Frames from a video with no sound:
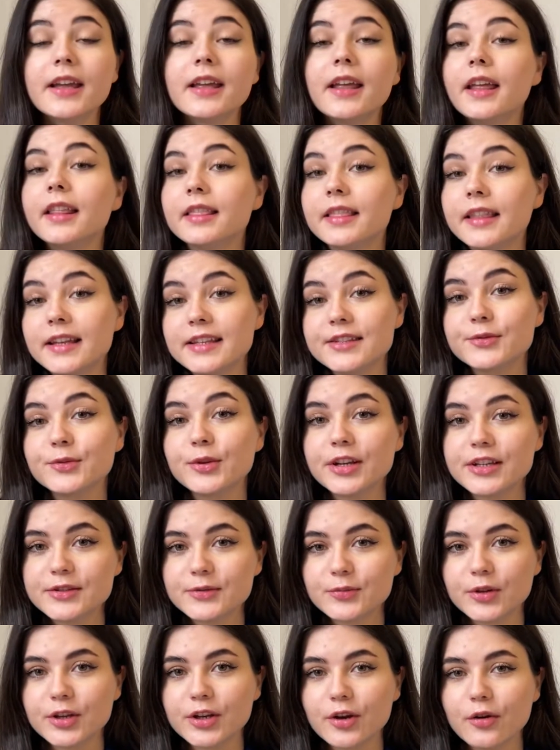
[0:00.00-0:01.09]
In this week's
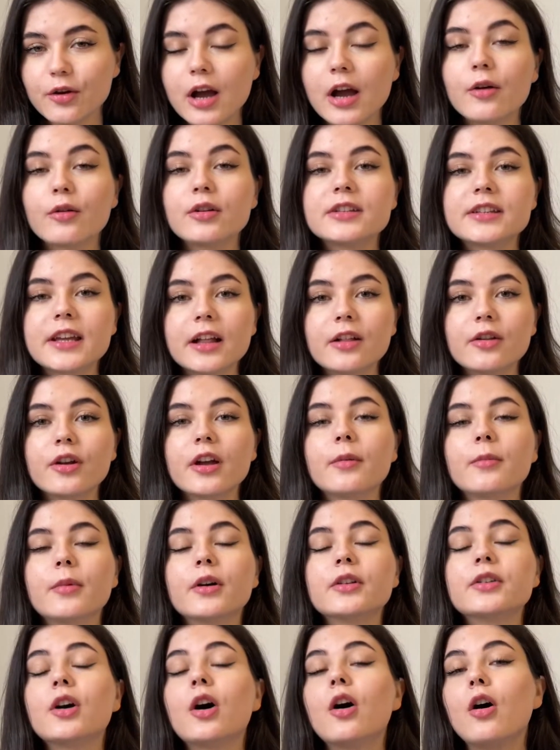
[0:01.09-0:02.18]
video, I will tell you
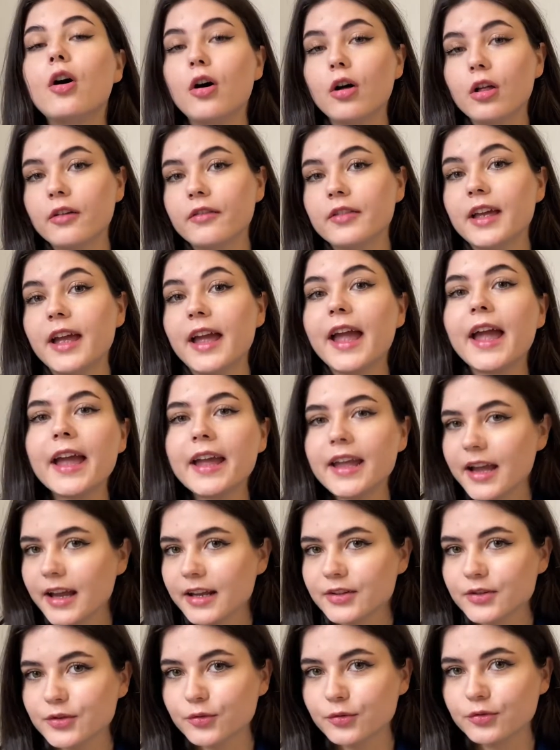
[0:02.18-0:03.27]
about all of the AI
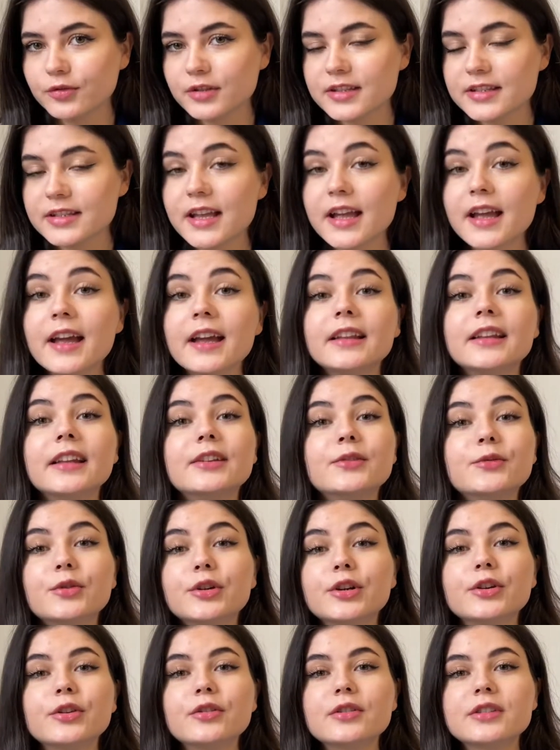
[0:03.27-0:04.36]
tools that
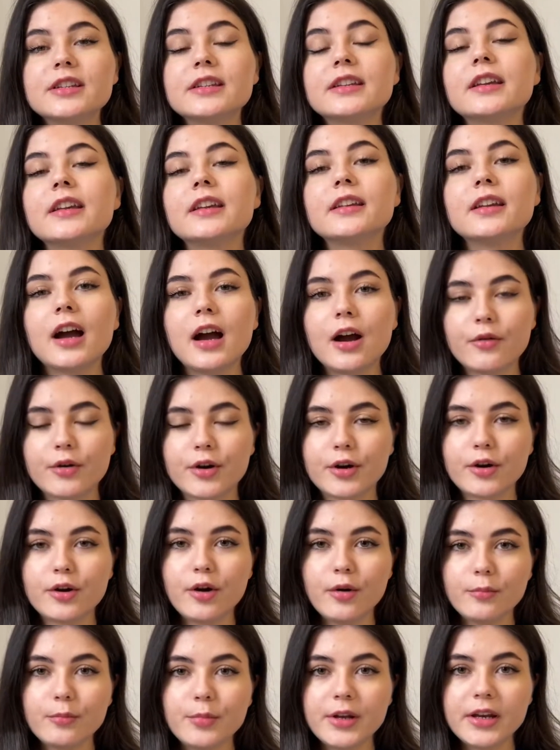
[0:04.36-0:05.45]
we're using in our
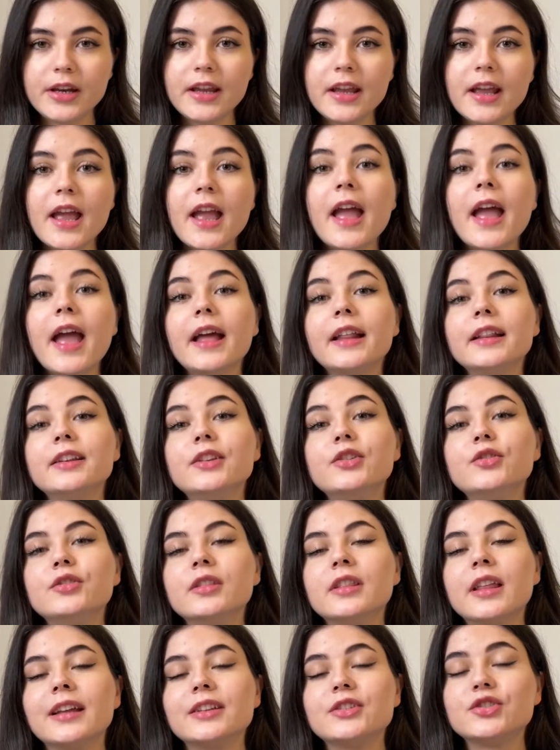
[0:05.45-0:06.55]
company and
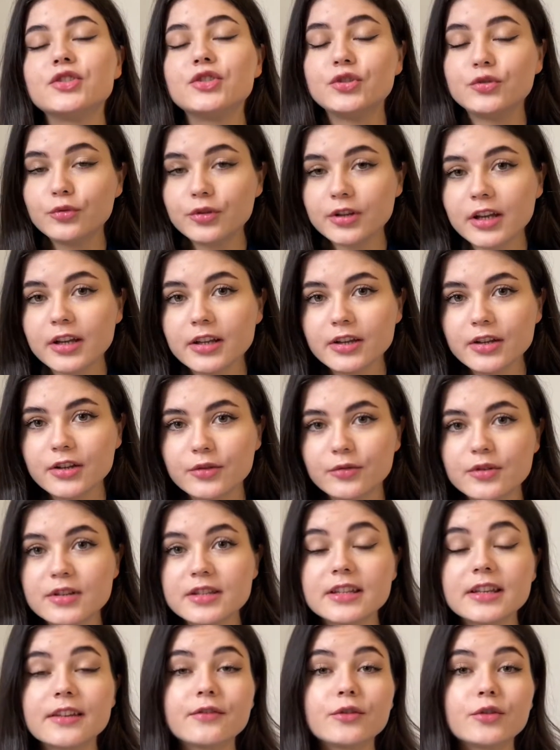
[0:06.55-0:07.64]
that you can use
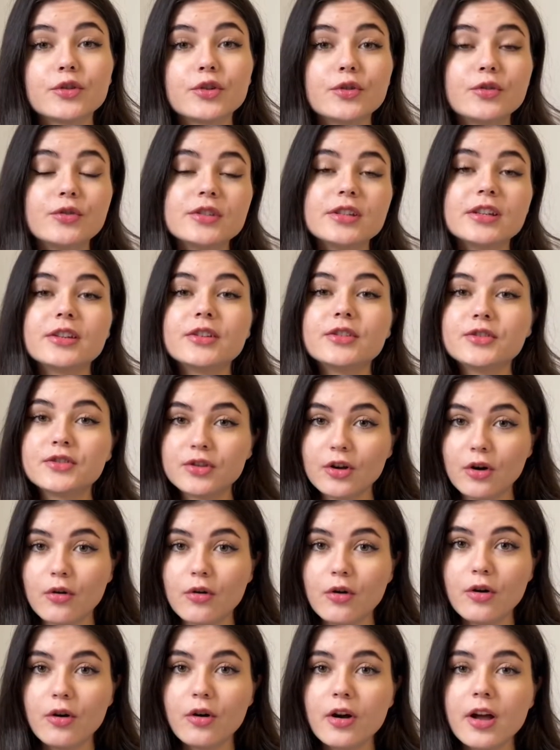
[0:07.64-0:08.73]
if you're using
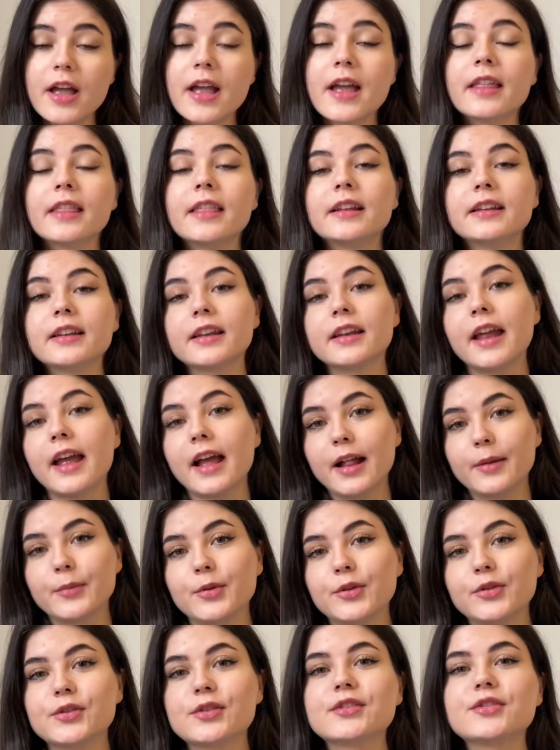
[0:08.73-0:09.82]
Zoho that can help
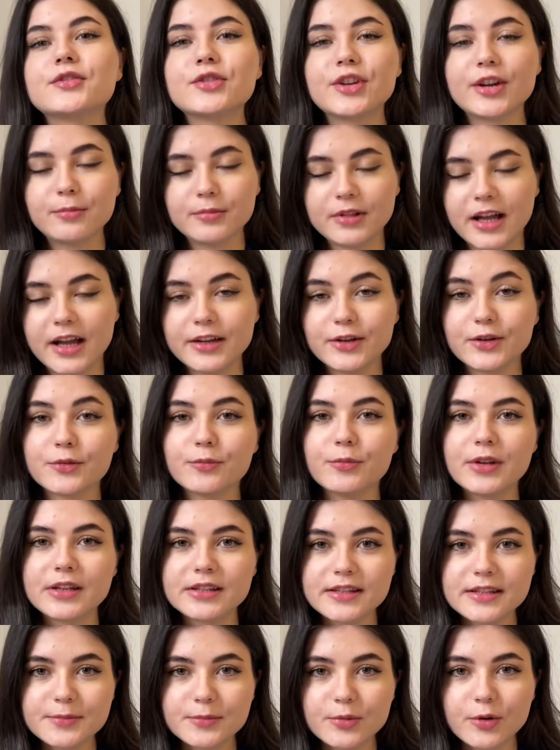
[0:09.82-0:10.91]
you to streamline your
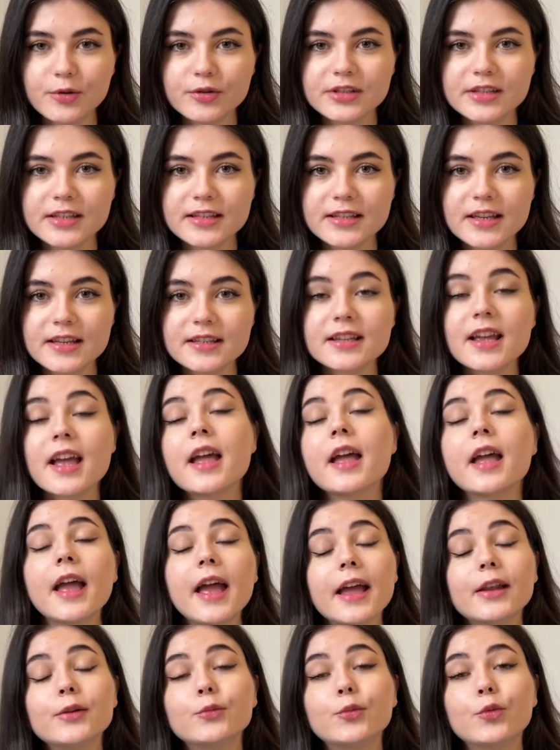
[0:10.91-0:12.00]
business processes
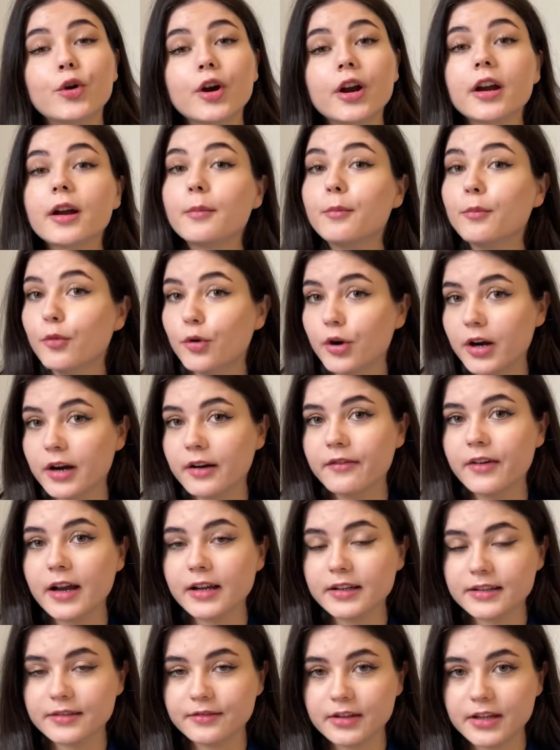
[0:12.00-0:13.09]
and work more
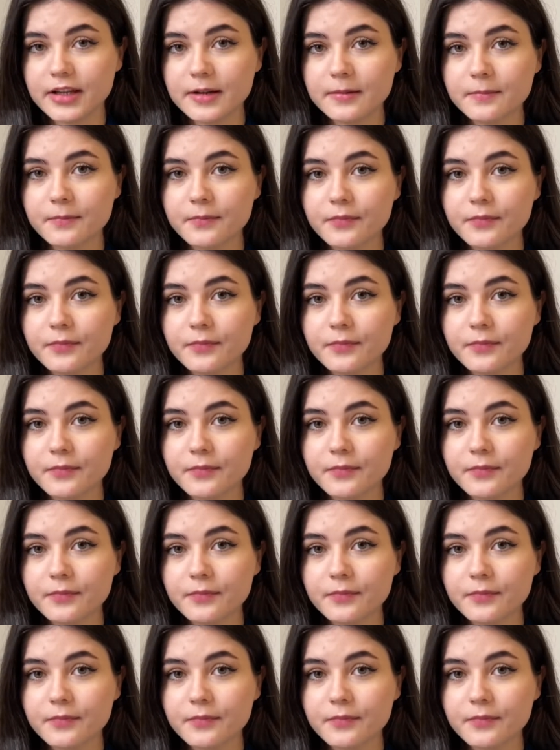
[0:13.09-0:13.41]
effectively.